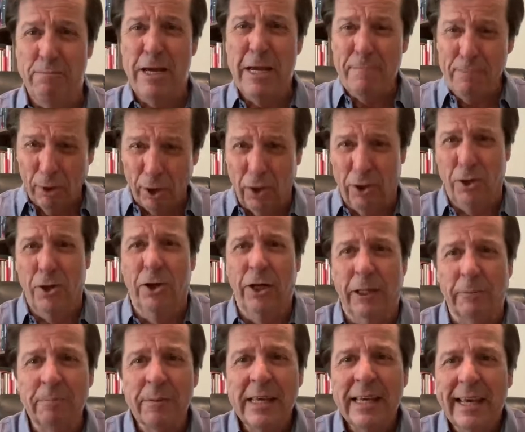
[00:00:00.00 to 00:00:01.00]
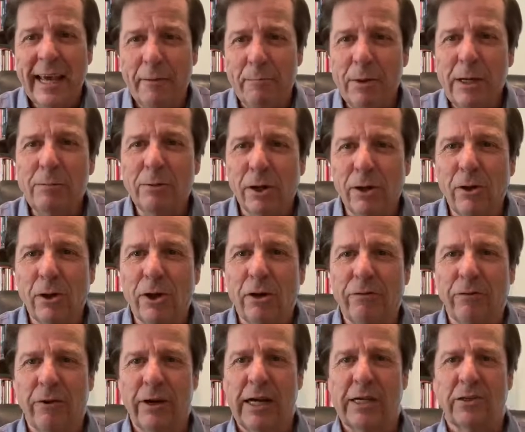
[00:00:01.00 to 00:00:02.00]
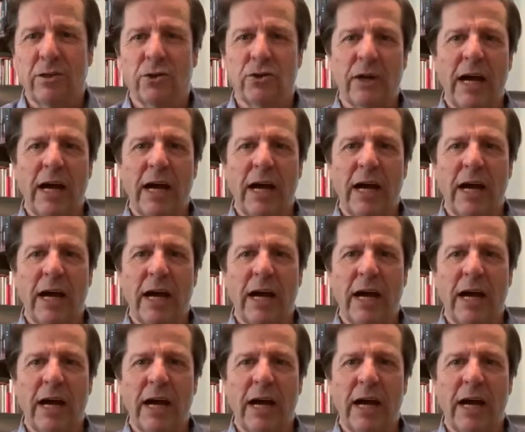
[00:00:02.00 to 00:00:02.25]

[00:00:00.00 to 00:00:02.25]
People are hurting and people are looking for answers.